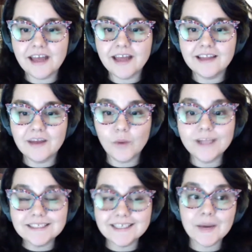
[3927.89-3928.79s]
And then
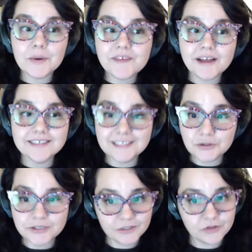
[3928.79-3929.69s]
Wednesday, we've got
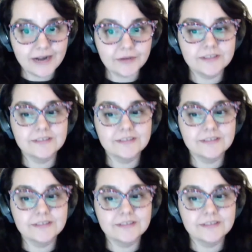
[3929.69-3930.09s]
Dietrich Strauss